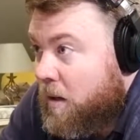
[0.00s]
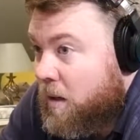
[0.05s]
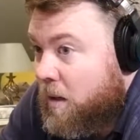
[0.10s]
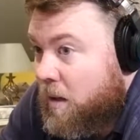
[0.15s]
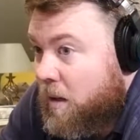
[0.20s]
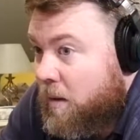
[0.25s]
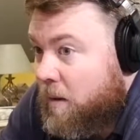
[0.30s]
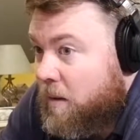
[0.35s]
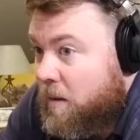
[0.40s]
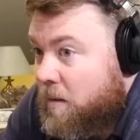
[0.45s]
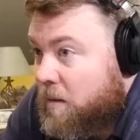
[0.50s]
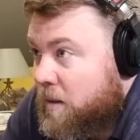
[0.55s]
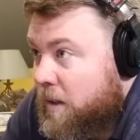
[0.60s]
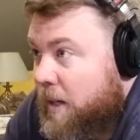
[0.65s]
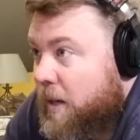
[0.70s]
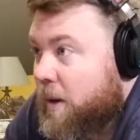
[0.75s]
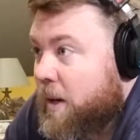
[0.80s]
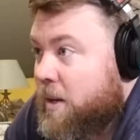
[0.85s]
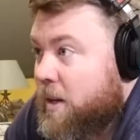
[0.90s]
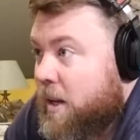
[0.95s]

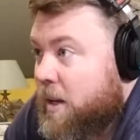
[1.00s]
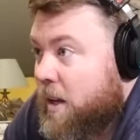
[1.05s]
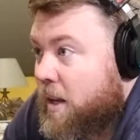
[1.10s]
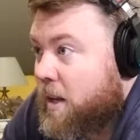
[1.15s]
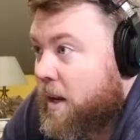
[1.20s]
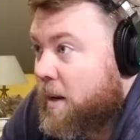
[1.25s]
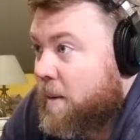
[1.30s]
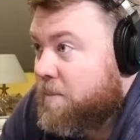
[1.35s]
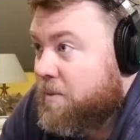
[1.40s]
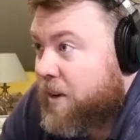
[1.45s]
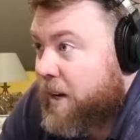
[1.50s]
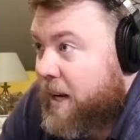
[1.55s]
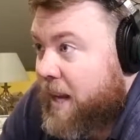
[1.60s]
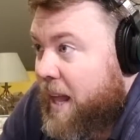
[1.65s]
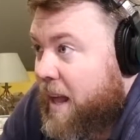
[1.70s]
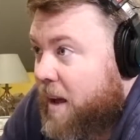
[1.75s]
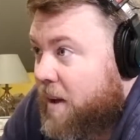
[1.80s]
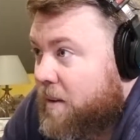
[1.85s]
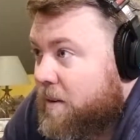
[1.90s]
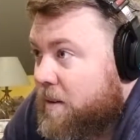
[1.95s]
and I'm freaking
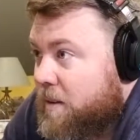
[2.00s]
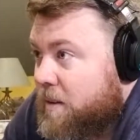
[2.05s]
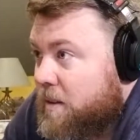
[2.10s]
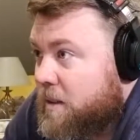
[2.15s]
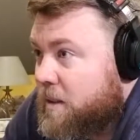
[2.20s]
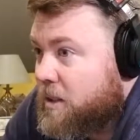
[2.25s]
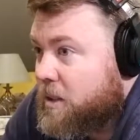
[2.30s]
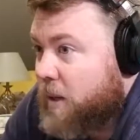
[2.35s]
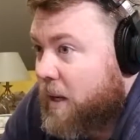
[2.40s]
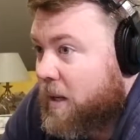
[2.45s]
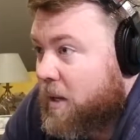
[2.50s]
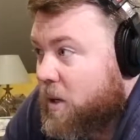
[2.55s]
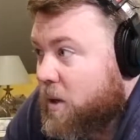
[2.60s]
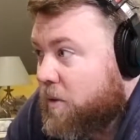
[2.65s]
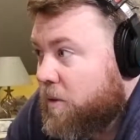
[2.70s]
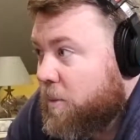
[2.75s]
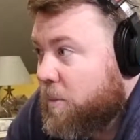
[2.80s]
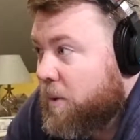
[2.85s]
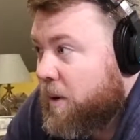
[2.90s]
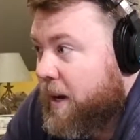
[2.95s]
out. So I look
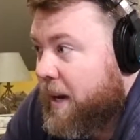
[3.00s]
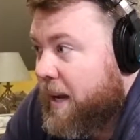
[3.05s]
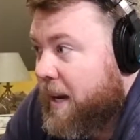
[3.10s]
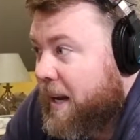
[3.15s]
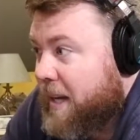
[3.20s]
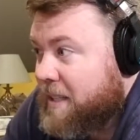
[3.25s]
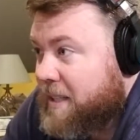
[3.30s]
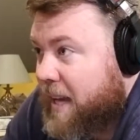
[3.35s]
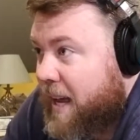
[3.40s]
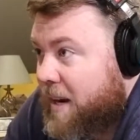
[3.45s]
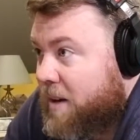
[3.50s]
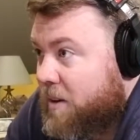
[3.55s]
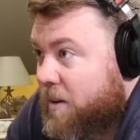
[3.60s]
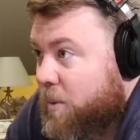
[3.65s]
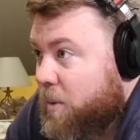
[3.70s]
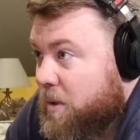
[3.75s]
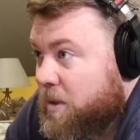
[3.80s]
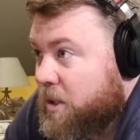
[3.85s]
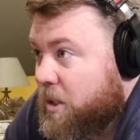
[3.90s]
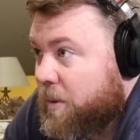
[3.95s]
over at Brianne, I said, I don't know
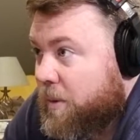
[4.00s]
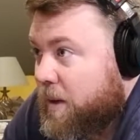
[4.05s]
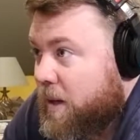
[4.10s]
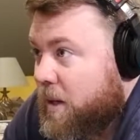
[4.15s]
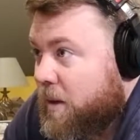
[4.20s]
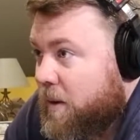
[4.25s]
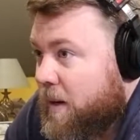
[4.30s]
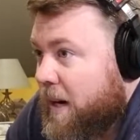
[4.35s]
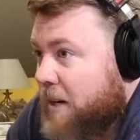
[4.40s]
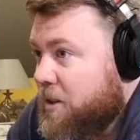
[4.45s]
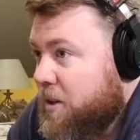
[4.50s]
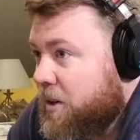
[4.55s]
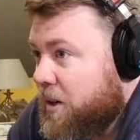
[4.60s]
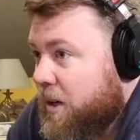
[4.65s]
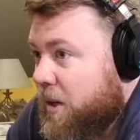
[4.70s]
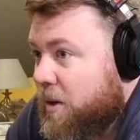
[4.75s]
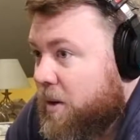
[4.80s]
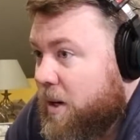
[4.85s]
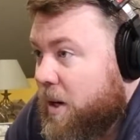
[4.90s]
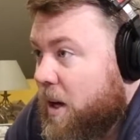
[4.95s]
what's going on, and I
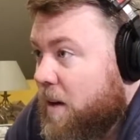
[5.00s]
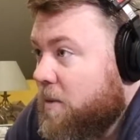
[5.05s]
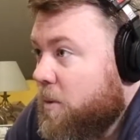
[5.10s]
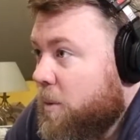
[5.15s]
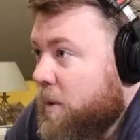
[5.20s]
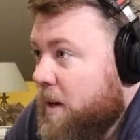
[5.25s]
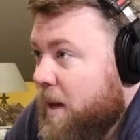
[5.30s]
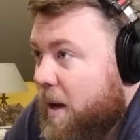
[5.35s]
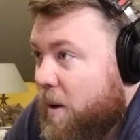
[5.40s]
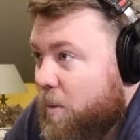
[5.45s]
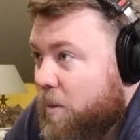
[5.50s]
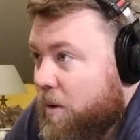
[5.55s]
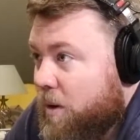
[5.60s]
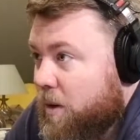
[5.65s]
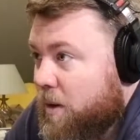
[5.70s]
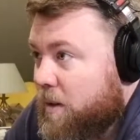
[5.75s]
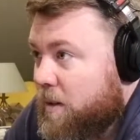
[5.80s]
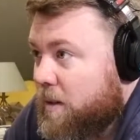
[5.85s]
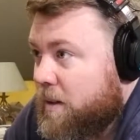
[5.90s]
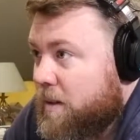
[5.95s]
turned it on and off, it would not
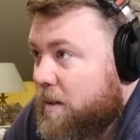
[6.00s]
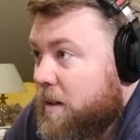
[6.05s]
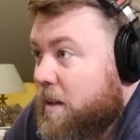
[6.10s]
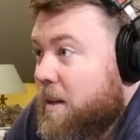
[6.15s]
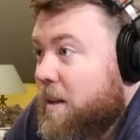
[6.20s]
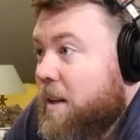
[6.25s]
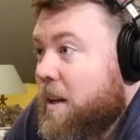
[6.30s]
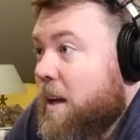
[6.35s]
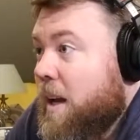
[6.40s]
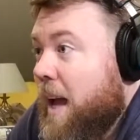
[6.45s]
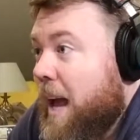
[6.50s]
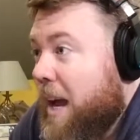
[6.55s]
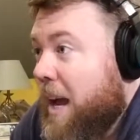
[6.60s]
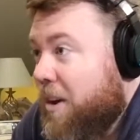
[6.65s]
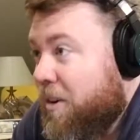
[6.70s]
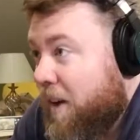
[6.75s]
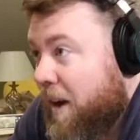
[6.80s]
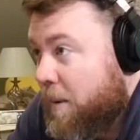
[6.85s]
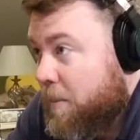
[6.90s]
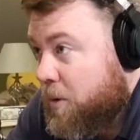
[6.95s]
work. I
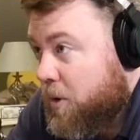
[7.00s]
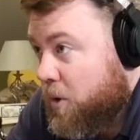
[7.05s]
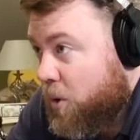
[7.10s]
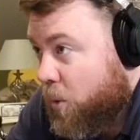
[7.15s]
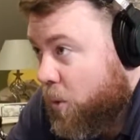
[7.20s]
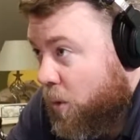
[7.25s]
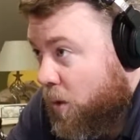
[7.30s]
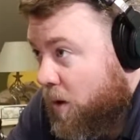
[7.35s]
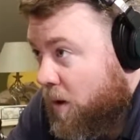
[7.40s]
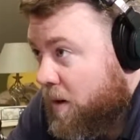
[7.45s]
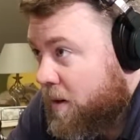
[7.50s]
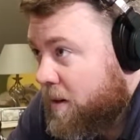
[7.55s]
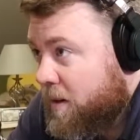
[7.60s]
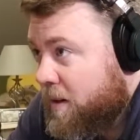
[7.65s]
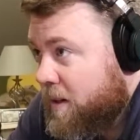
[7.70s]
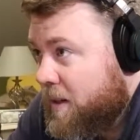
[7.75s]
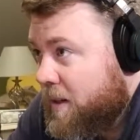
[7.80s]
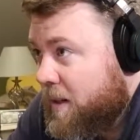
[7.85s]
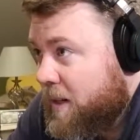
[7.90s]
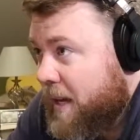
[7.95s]
grabbed your
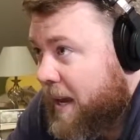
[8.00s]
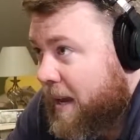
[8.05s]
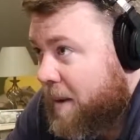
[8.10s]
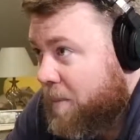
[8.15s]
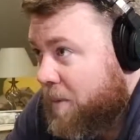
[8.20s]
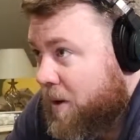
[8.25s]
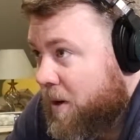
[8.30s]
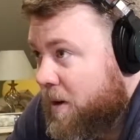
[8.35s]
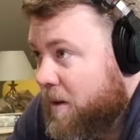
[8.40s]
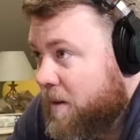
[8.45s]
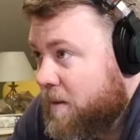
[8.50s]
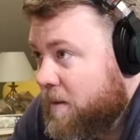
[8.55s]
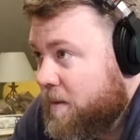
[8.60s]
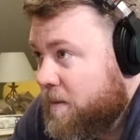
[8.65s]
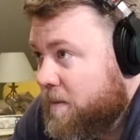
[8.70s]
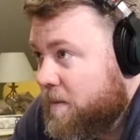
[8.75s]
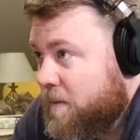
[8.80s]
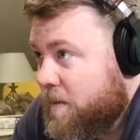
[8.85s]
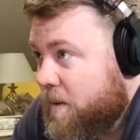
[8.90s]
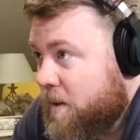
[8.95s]
camera,
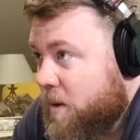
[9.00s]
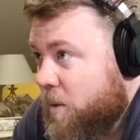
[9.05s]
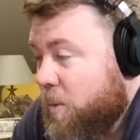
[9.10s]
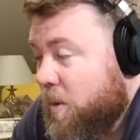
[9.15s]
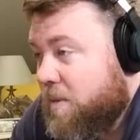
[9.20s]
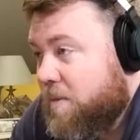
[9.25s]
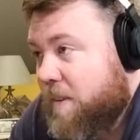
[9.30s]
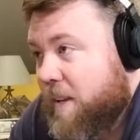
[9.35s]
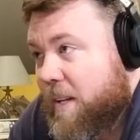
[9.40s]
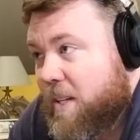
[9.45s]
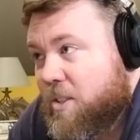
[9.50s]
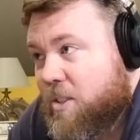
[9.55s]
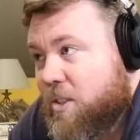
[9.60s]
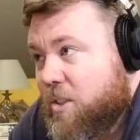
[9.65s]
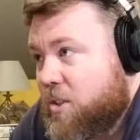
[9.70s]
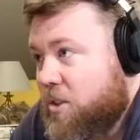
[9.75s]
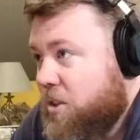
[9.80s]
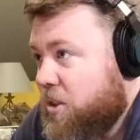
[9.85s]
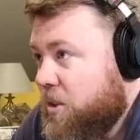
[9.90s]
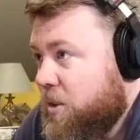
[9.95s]
we finished
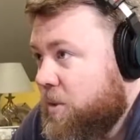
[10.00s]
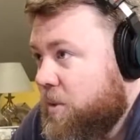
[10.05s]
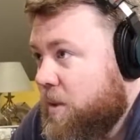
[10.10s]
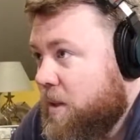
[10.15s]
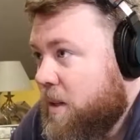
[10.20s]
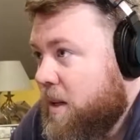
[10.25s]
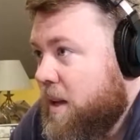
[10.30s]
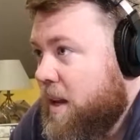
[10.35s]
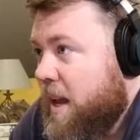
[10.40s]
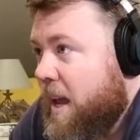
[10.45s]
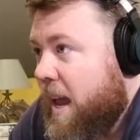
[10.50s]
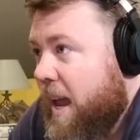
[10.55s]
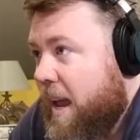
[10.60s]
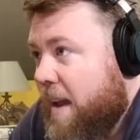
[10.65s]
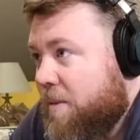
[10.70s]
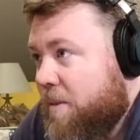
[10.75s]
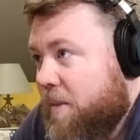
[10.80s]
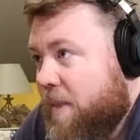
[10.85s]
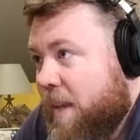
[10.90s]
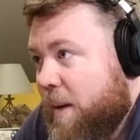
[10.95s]
the shoot,
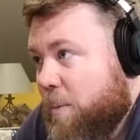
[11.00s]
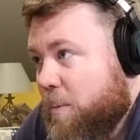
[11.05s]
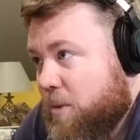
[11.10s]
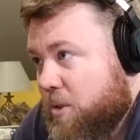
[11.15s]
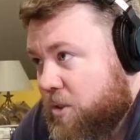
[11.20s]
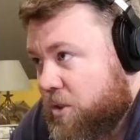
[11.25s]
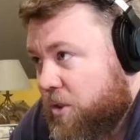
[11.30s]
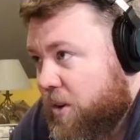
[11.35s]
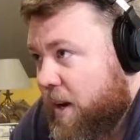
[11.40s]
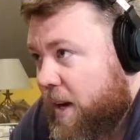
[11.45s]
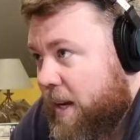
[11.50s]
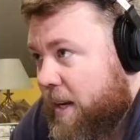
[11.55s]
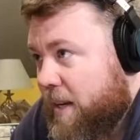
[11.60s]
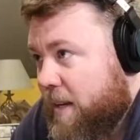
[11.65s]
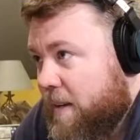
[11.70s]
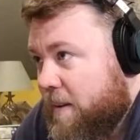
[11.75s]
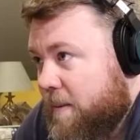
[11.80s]
everything was great.